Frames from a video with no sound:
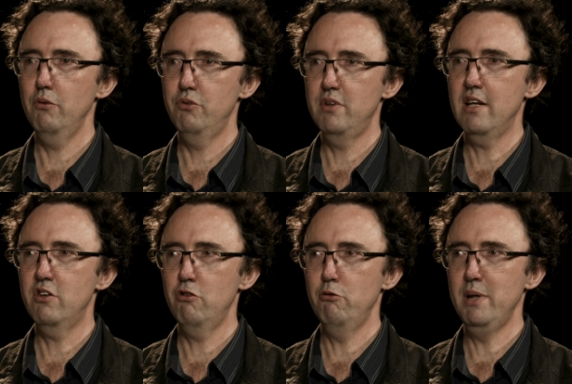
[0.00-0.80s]

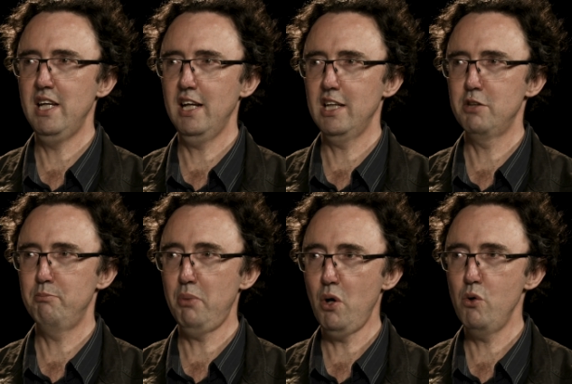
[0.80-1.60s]
sense of being
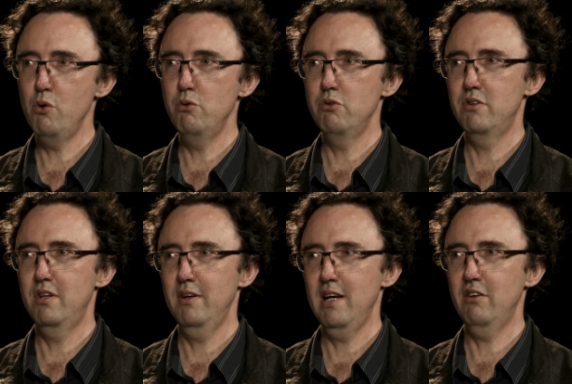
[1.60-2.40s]

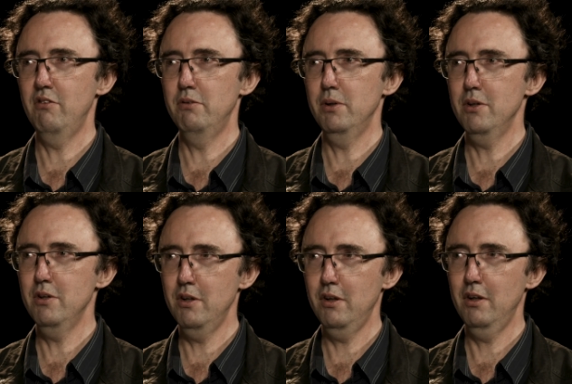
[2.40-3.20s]
exposed as a
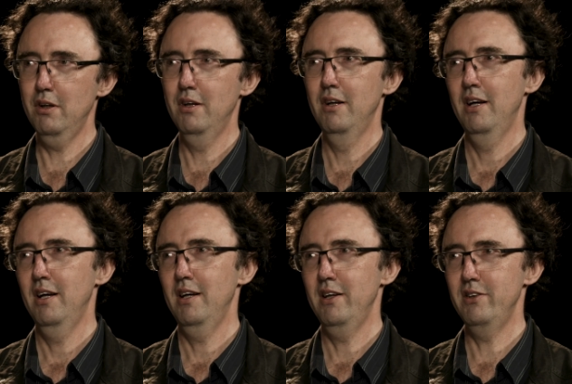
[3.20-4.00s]
voyeur
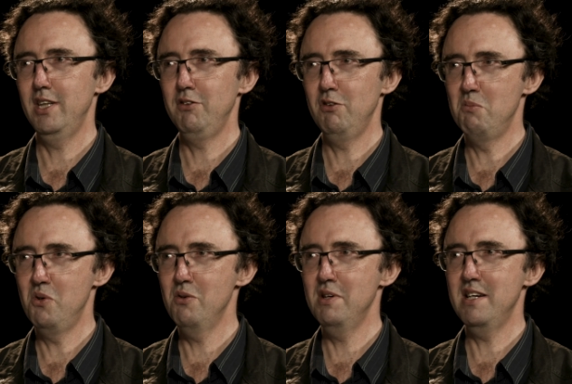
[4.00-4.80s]
is even
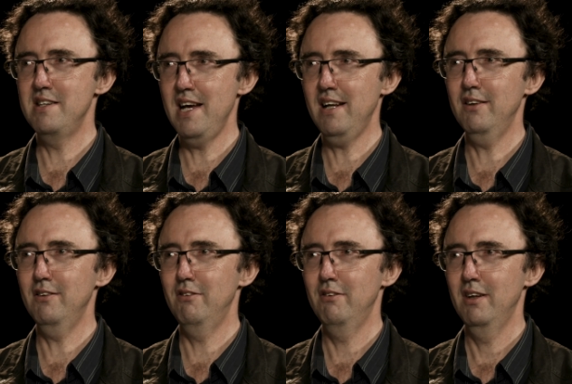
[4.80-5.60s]
more
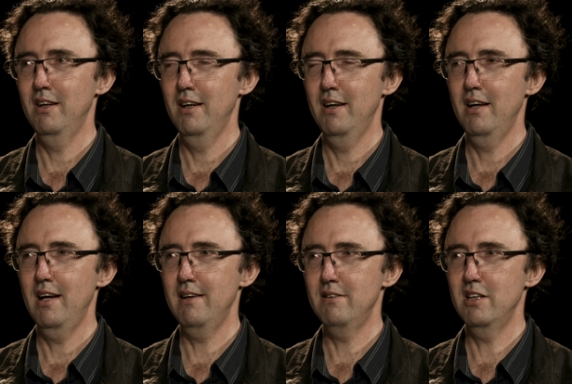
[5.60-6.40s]
intense
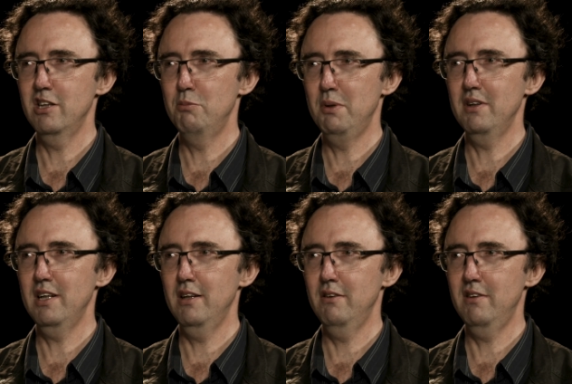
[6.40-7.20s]
as an
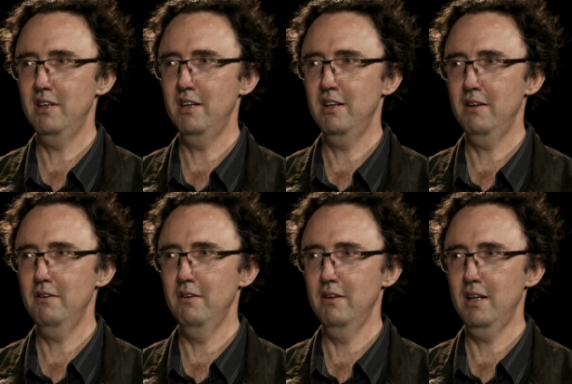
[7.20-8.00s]
experience in the,
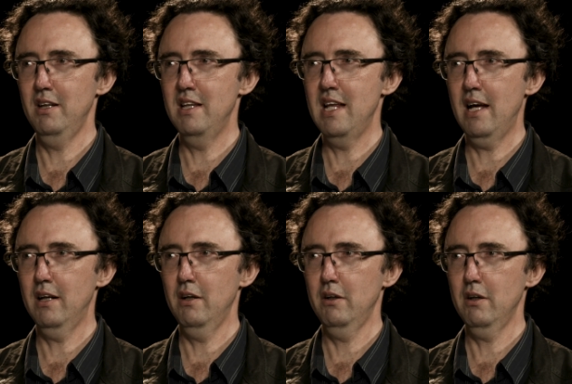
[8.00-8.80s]
in that
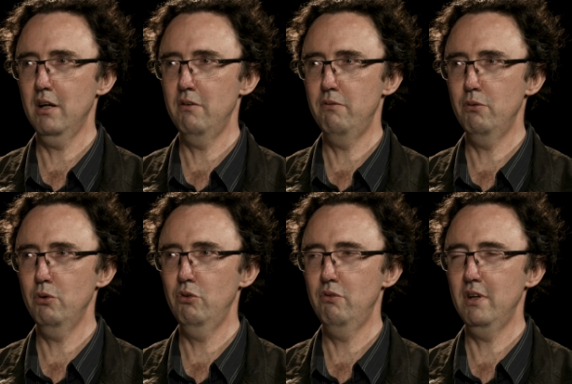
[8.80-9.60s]
kind of
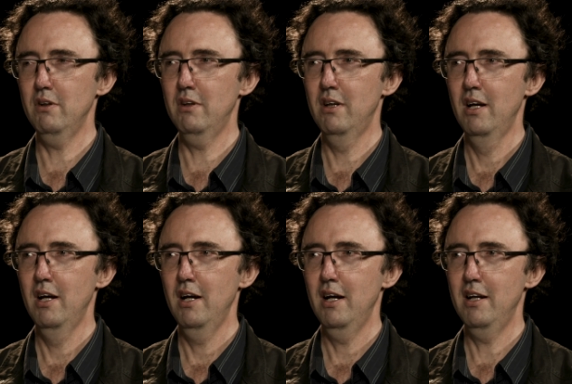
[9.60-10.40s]
force field.
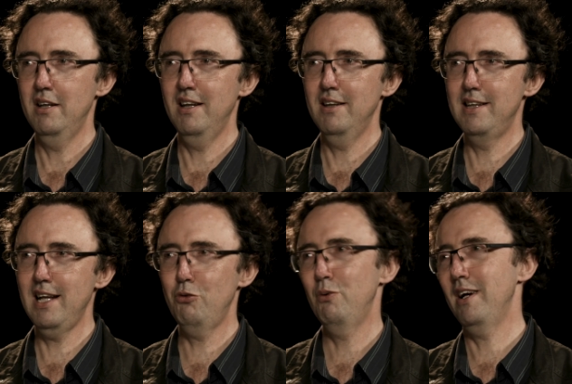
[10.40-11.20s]
And
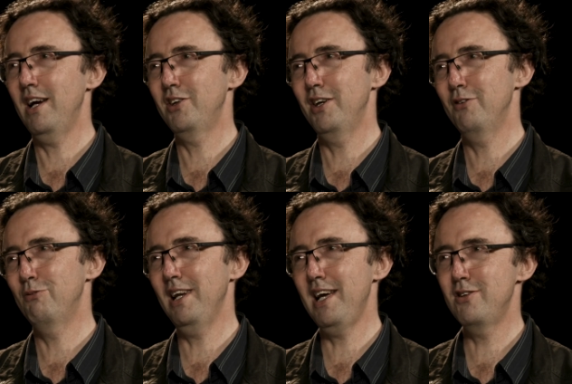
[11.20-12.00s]
that's where actually it
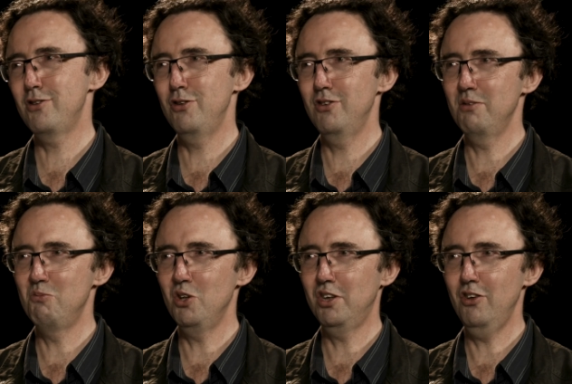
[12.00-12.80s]
relates to
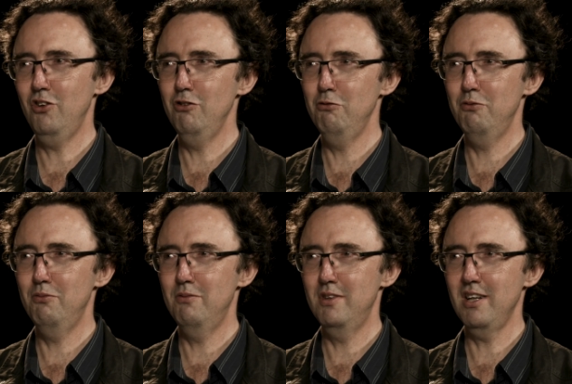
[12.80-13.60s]
some work that
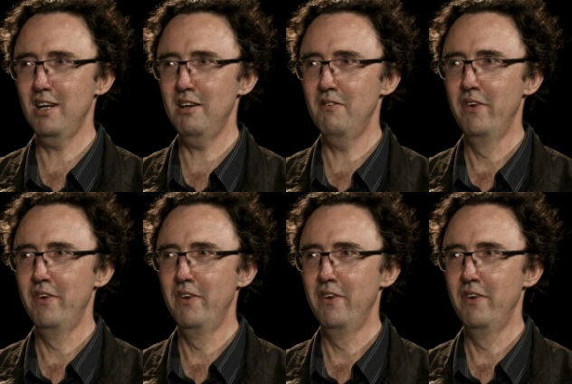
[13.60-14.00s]
you've done,